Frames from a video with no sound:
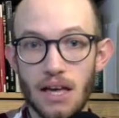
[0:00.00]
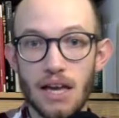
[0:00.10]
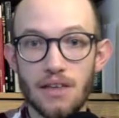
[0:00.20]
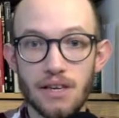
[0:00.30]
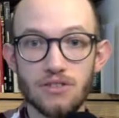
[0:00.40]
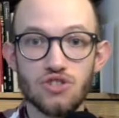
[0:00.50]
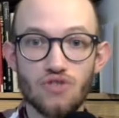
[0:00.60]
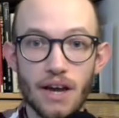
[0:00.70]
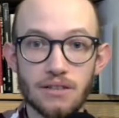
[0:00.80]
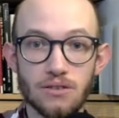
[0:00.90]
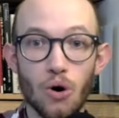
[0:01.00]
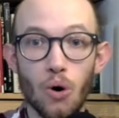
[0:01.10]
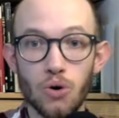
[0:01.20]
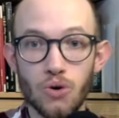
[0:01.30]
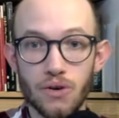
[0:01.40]
He thinks straight
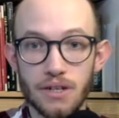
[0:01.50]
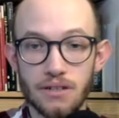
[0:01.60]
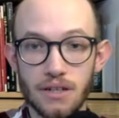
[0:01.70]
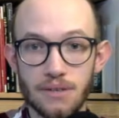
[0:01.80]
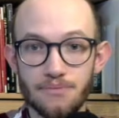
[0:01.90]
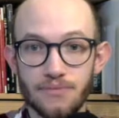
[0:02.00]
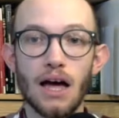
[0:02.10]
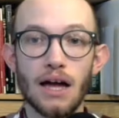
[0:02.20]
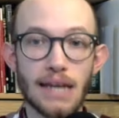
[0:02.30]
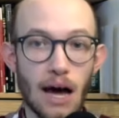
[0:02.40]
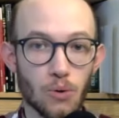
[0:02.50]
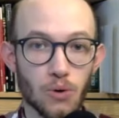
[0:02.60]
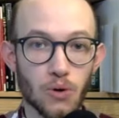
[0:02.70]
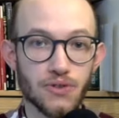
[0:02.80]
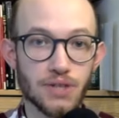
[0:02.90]
or crookedly. Now,
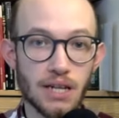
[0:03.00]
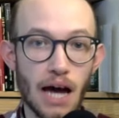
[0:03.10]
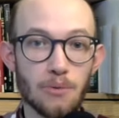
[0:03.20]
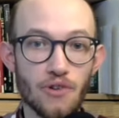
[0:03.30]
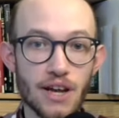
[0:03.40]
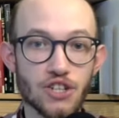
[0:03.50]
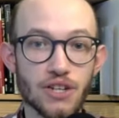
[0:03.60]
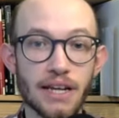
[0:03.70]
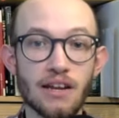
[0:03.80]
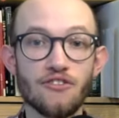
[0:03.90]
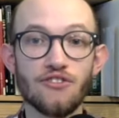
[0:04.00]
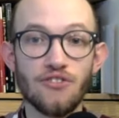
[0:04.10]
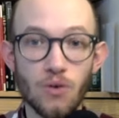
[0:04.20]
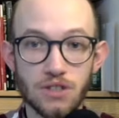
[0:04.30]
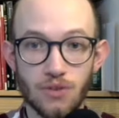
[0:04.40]
consider aberration in a
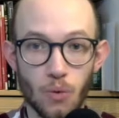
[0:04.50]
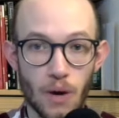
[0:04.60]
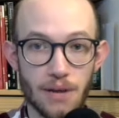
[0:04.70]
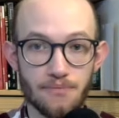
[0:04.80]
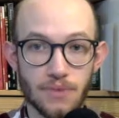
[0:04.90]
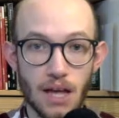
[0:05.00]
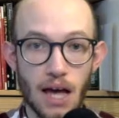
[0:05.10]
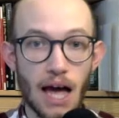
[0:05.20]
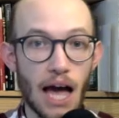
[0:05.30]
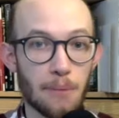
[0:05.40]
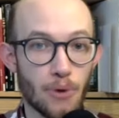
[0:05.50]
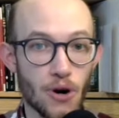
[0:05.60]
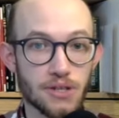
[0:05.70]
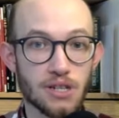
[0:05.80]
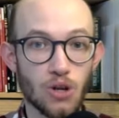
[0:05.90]
forceful way. A
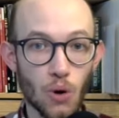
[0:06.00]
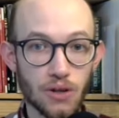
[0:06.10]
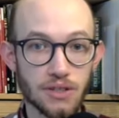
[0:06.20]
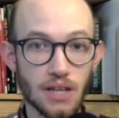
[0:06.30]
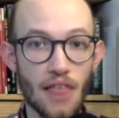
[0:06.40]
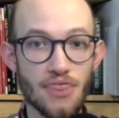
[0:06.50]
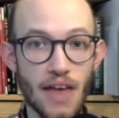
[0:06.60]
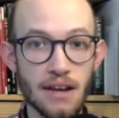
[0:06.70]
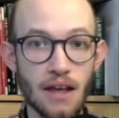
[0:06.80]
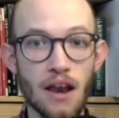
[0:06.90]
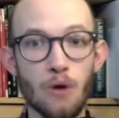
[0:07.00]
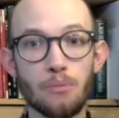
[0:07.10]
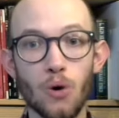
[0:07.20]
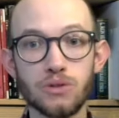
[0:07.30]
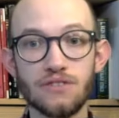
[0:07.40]
person looks, then an
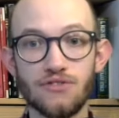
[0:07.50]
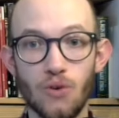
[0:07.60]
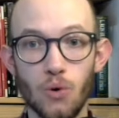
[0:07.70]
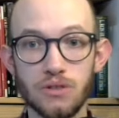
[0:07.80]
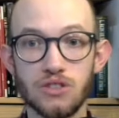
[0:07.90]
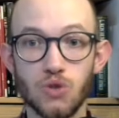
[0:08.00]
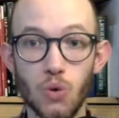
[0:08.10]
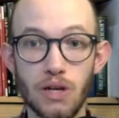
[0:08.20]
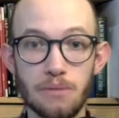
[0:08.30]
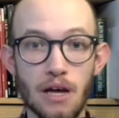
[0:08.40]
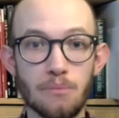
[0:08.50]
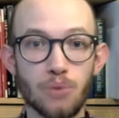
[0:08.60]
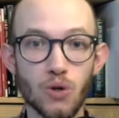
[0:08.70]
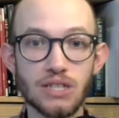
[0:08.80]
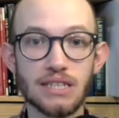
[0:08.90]
opposing force to him
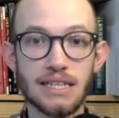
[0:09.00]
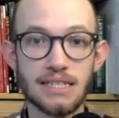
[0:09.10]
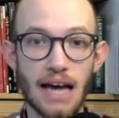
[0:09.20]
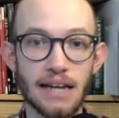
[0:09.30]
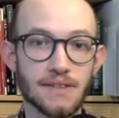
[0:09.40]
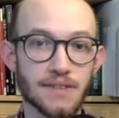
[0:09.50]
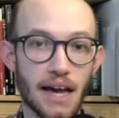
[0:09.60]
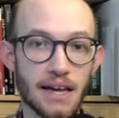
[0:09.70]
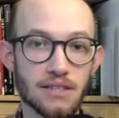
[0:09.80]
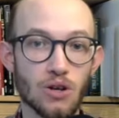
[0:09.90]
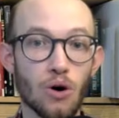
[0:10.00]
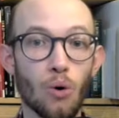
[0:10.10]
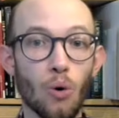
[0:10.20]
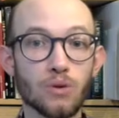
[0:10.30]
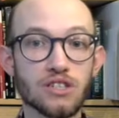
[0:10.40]
pushes aside his gaze
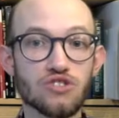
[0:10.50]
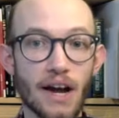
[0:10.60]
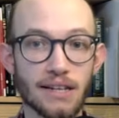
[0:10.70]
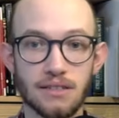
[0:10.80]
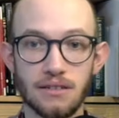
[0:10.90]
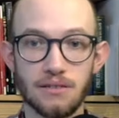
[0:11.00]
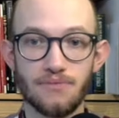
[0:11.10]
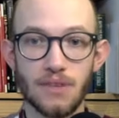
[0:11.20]
or distracts it.